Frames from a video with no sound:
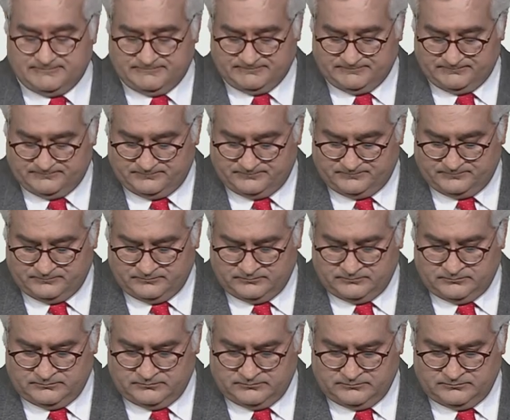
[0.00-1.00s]

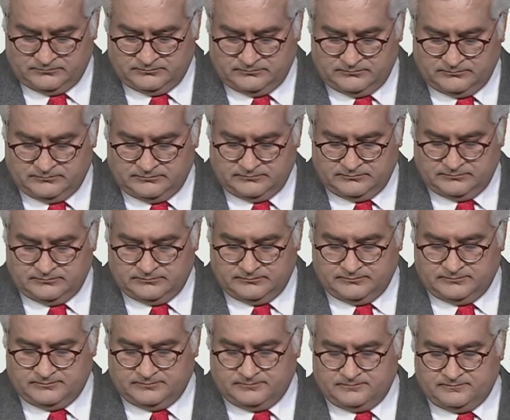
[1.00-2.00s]

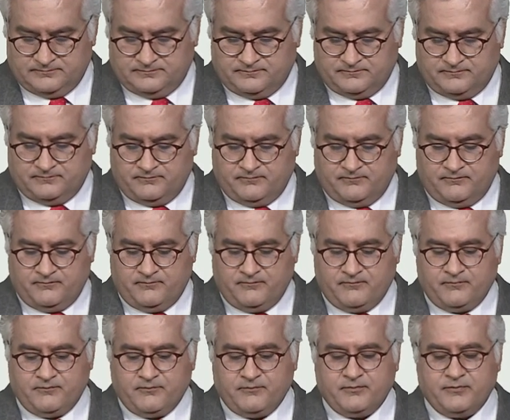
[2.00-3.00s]

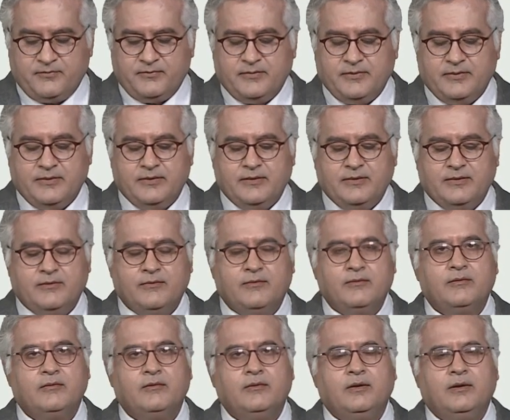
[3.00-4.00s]

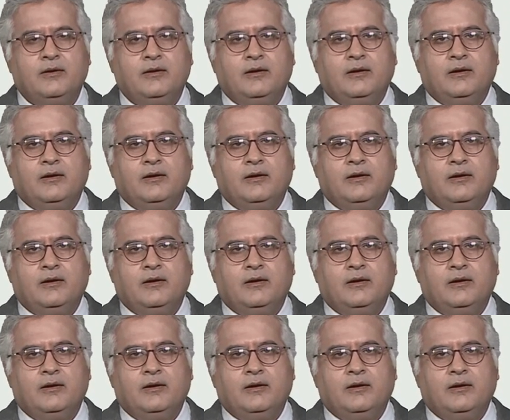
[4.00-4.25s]
(silence)